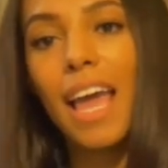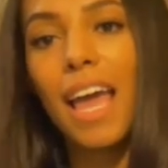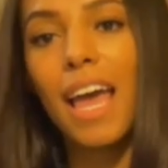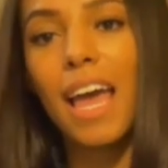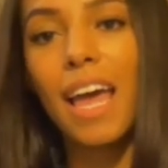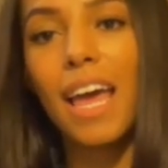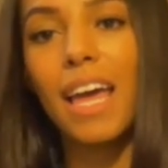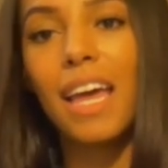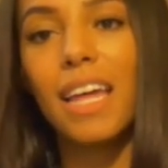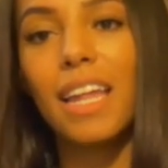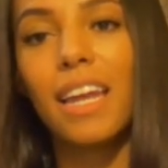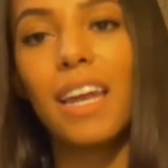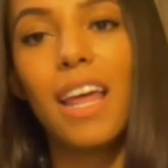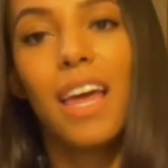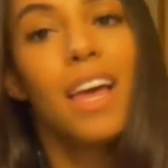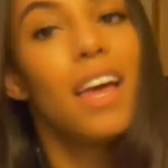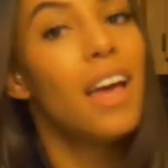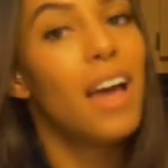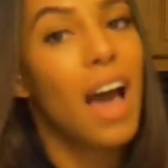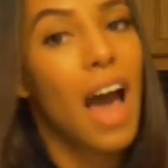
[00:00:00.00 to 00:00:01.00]
and
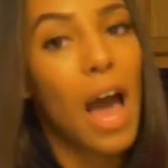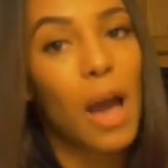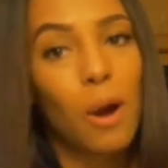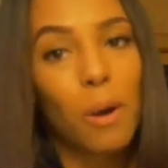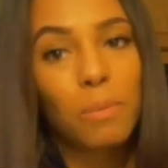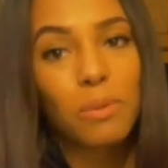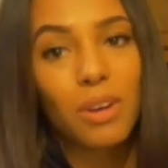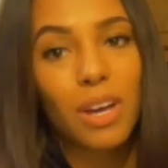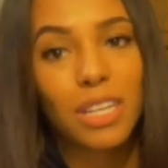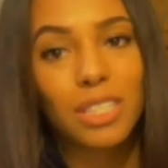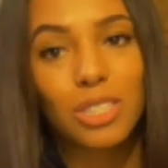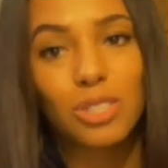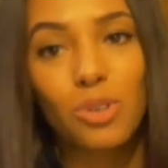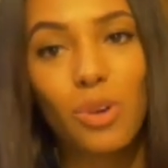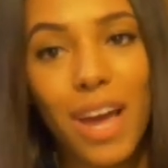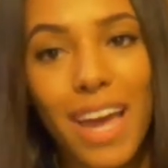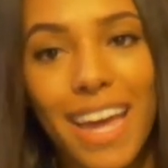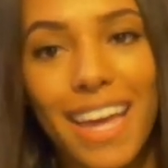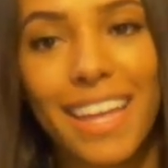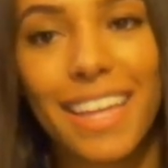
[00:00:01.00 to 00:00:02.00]
I hope you guys
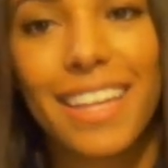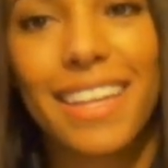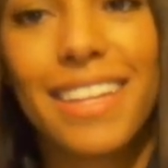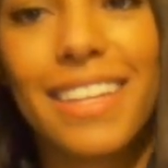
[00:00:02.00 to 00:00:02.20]
enjoy.